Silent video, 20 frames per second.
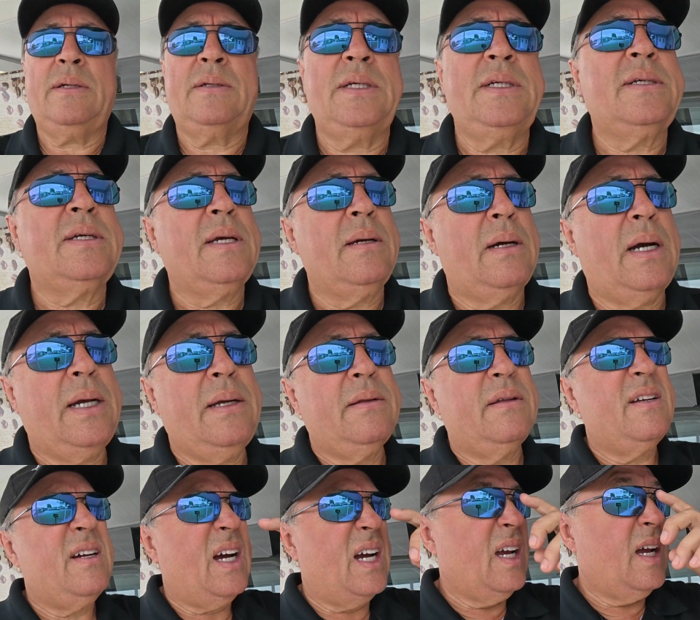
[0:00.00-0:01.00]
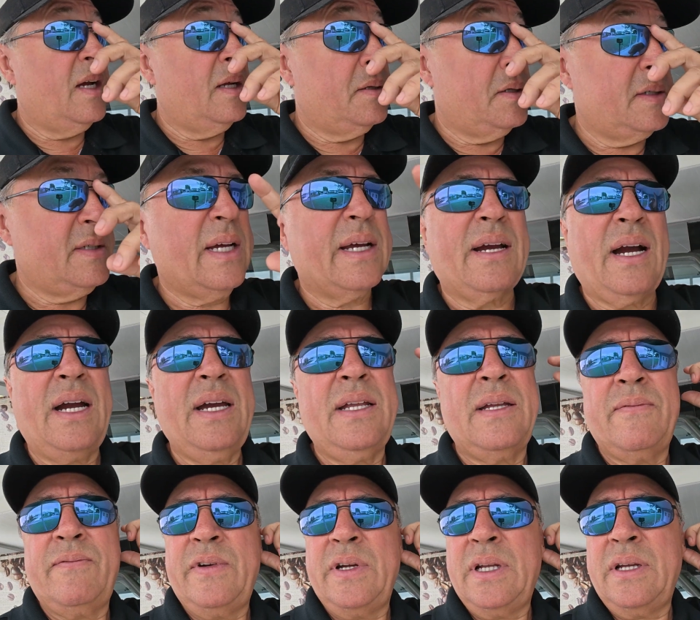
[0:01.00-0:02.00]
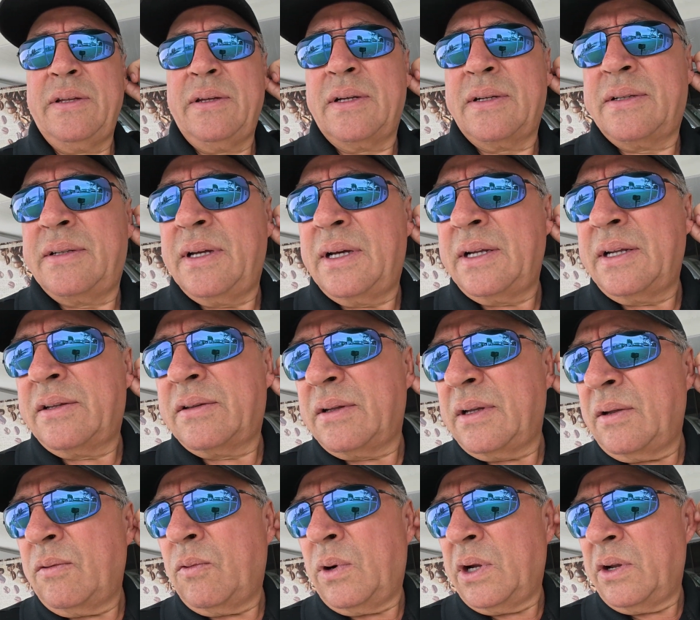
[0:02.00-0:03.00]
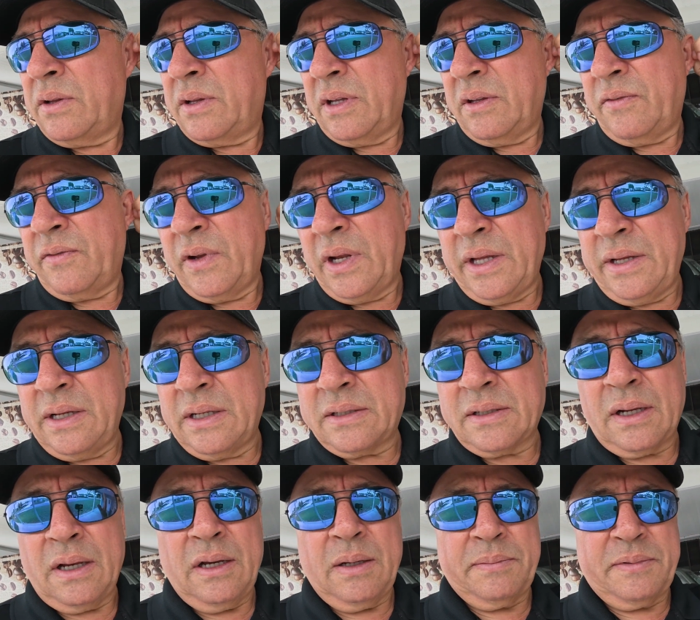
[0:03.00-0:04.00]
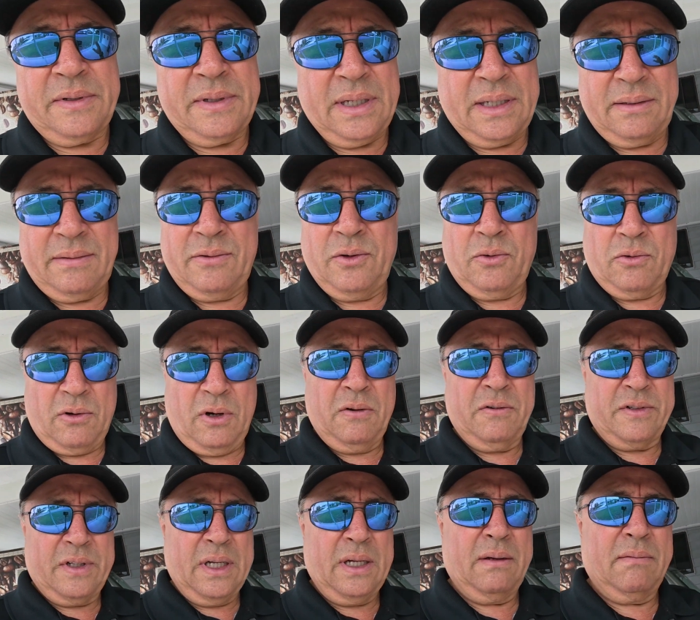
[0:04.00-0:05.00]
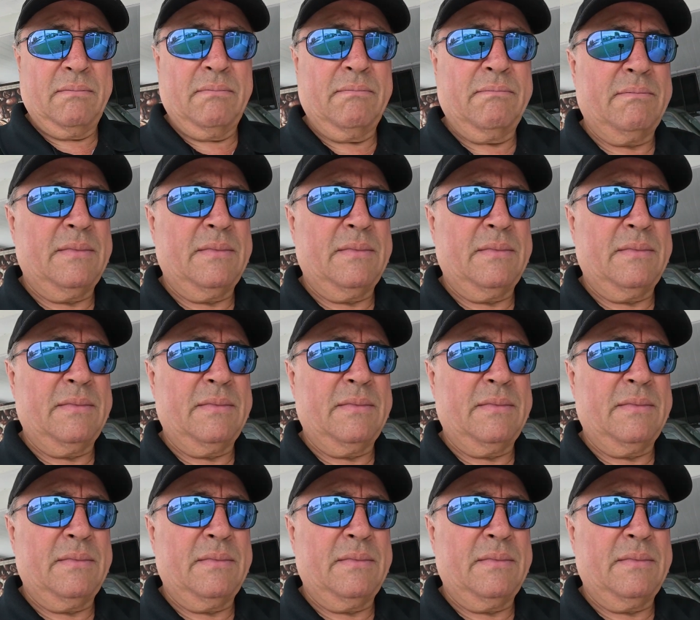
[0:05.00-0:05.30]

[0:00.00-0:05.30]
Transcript: There's a guy in the villages that is in one of these villages clubs that do roasting.